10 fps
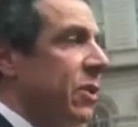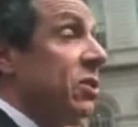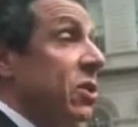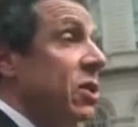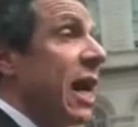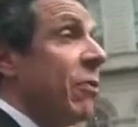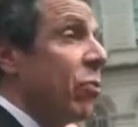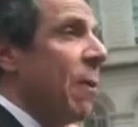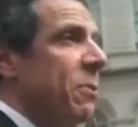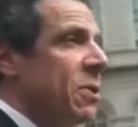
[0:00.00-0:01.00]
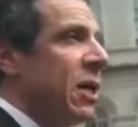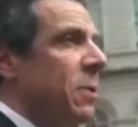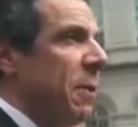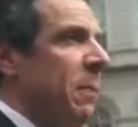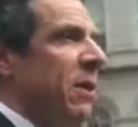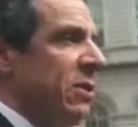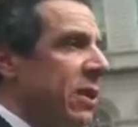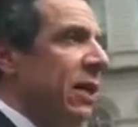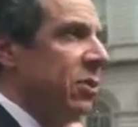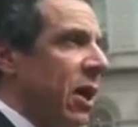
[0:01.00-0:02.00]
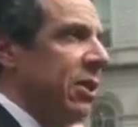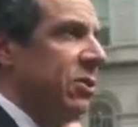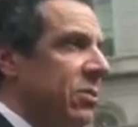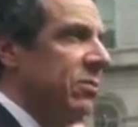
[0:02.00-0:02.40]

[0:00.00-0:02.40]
This does not represent the people of the state, Josh.